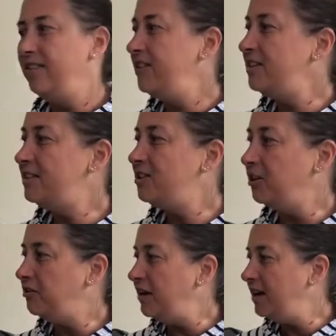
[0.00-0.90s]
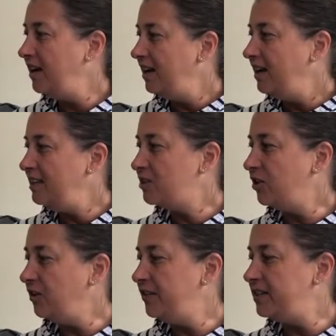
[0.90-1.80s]
This story is
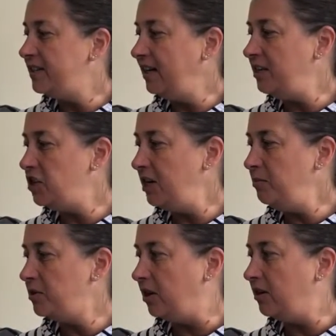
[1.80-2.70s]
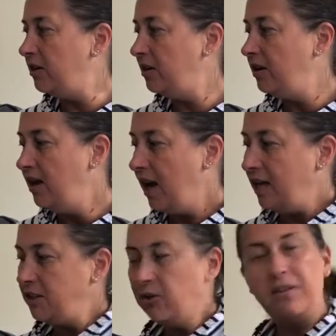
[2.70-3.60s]
called The Silly Sheepdog. I
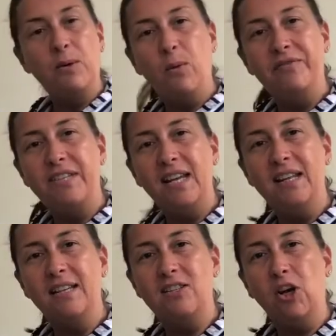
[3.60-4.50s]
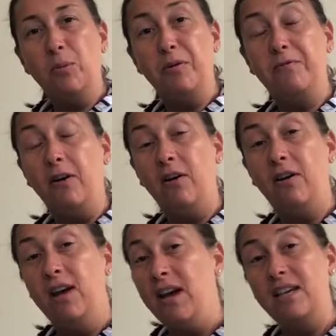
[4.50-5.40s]
don't think we've seen this dog before.
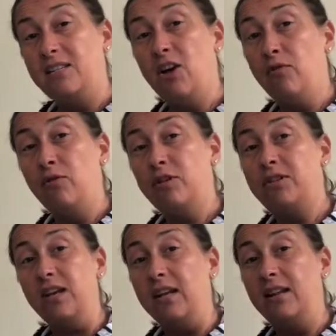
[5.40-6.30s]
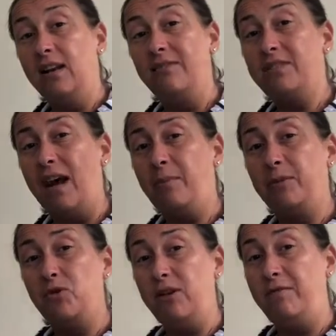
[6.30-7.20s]
It's not Rusty that lives at Apple
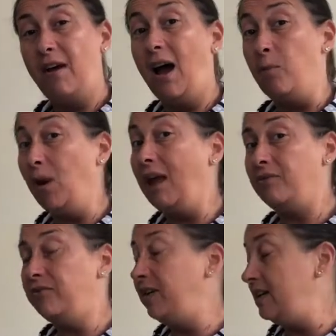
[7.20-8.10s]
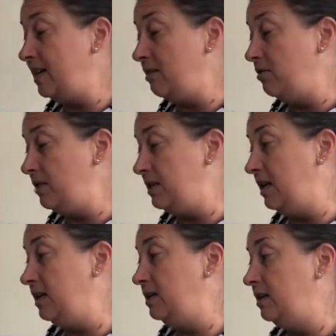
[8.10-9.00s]
Tree Farm. We'll have to find out who it
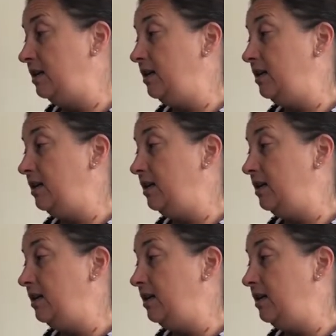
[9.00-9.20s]
is.